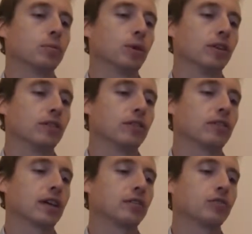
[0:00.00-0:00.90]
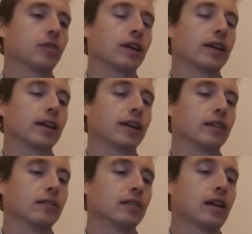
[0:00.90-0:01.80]
boys decided to try their
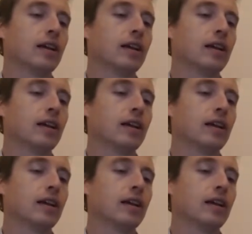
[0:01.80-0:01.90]
hand.